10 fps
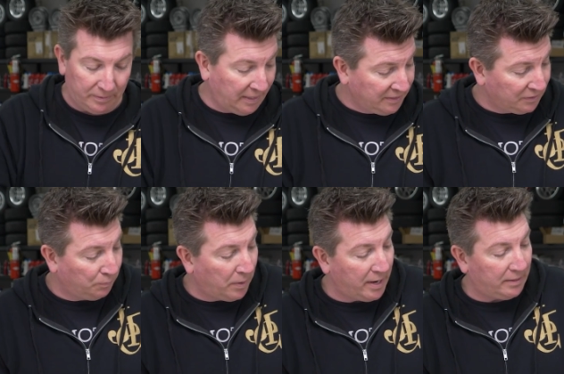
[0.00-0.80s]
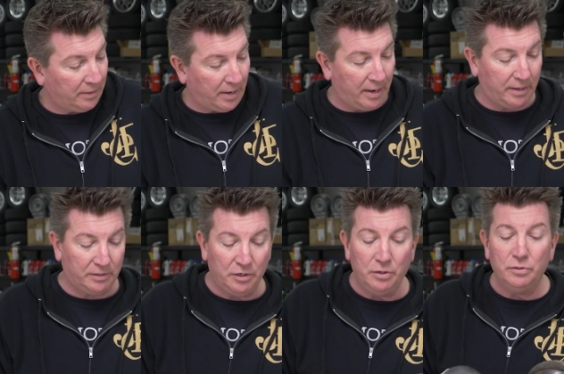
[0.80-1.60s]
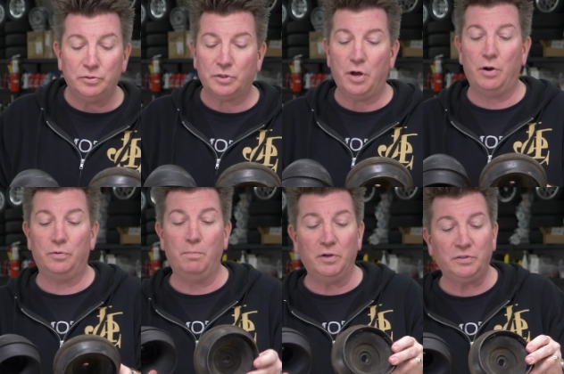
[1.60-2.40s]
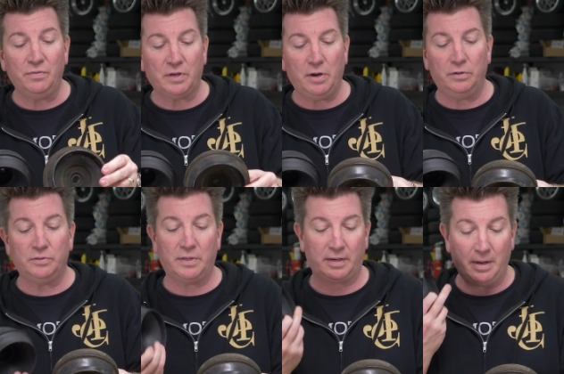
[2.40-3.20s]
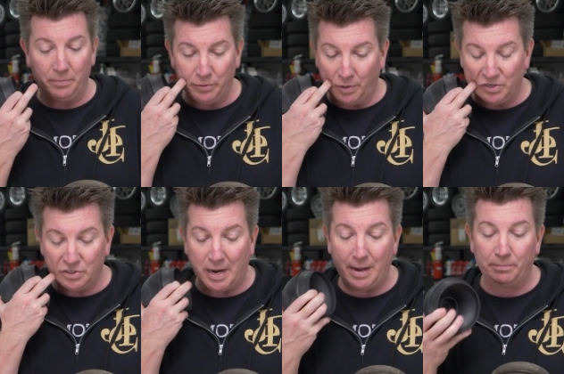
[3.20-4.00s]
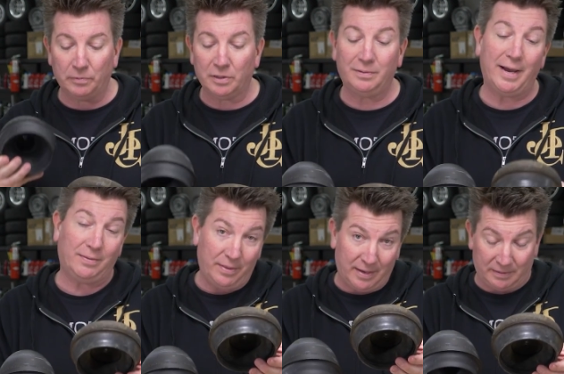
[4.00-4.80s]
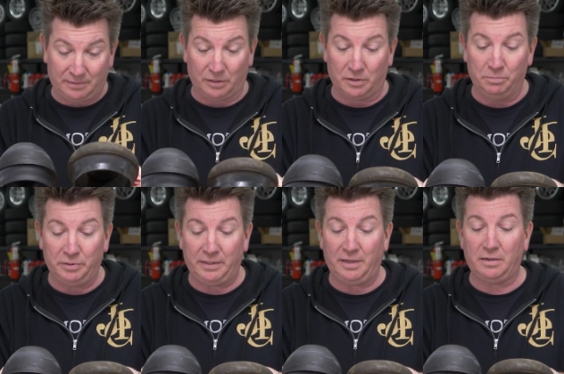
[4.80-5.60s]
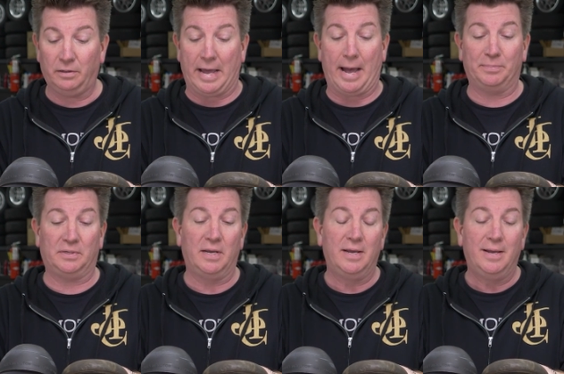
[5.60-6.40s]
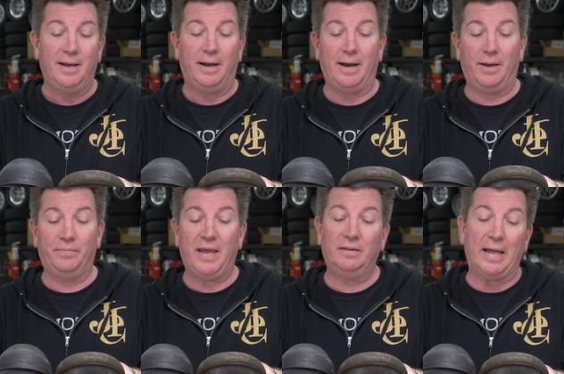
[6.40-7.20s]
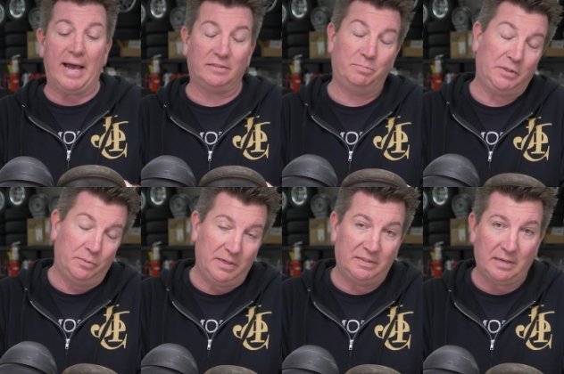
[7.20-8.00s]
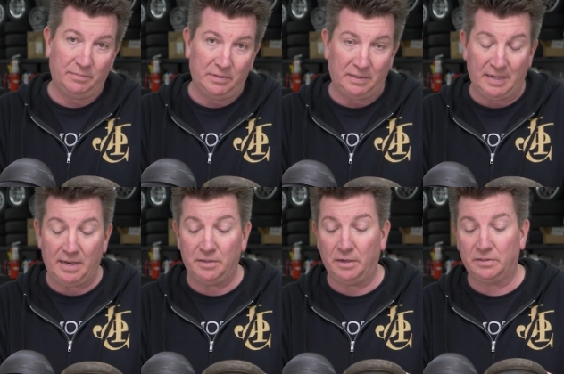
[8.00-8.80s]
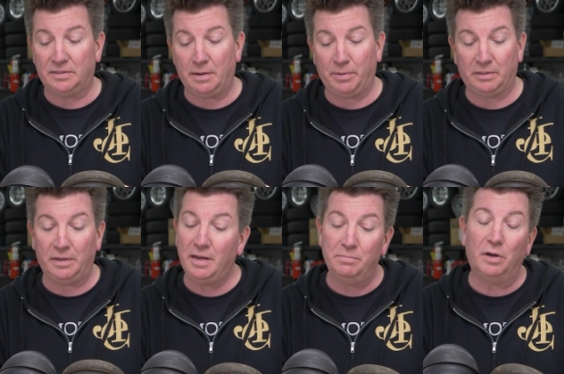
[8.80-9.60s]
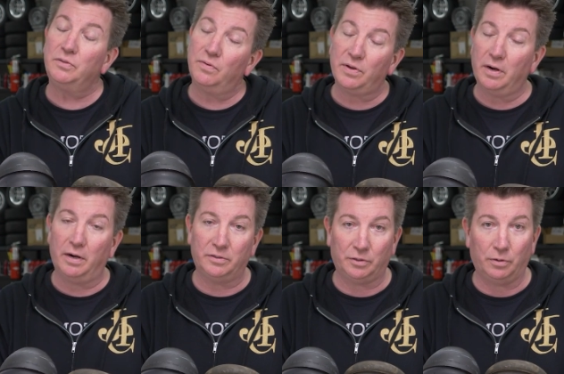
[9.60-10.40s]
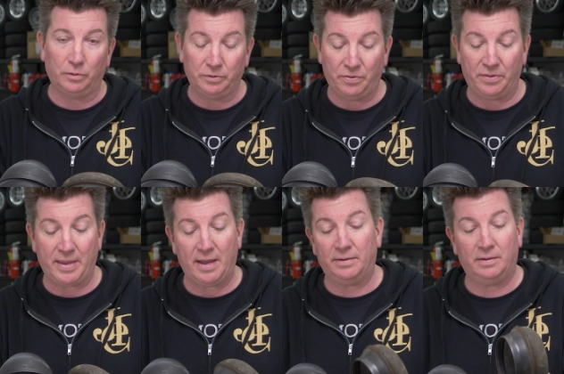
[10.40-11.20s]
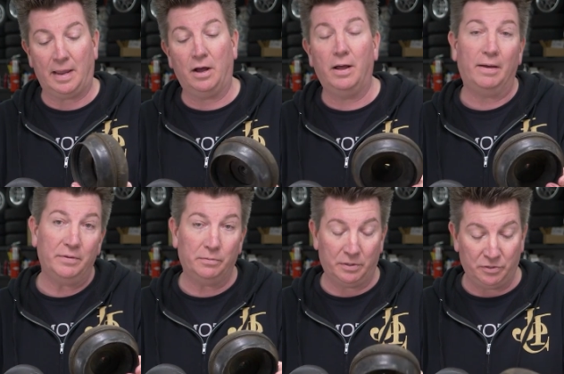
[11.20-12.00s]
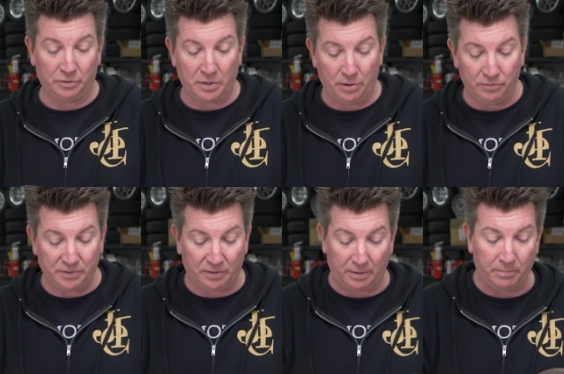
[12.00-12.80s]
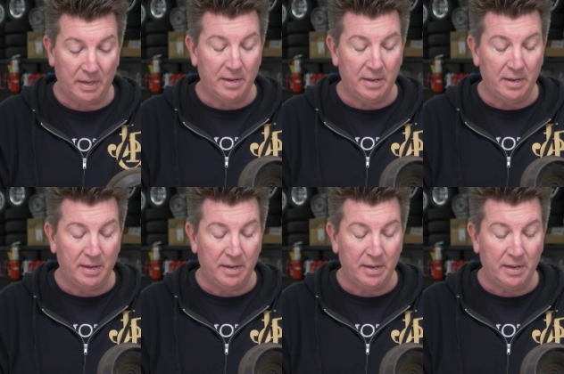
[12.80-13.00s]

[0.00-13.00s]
This is what used cone, most of the cones that come through our shop look like this. They're completely collapsed. They last between 7 to 10 years typically, and most of the cars are older than that, and they all have the original cones in them.